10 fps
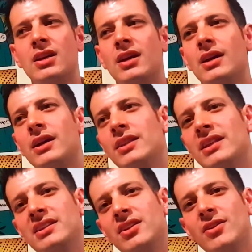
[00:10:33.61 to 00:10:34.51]
And then,
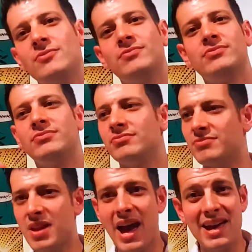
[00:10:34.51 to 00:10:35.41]
you know,
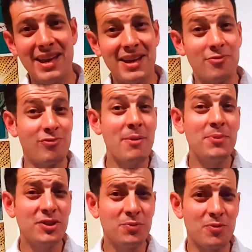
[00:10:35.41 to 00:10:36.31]
a
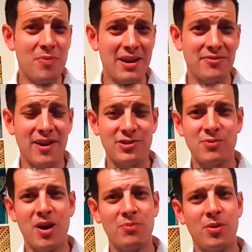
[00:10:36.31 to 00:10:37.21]
reputable manufacturer
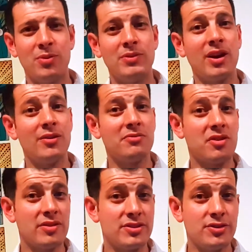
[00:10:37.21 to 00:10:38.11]
might pop up and go,
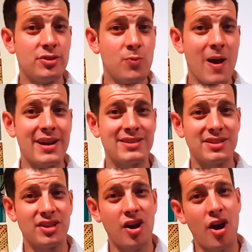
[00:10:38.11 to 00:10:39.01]
got this new wax, it's
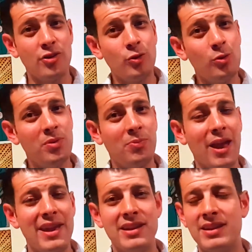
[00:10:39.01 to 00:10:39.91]
a Carnauba
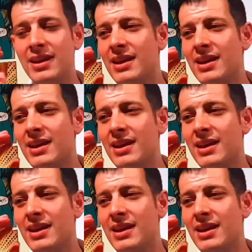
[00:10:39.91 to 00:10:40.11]
blend,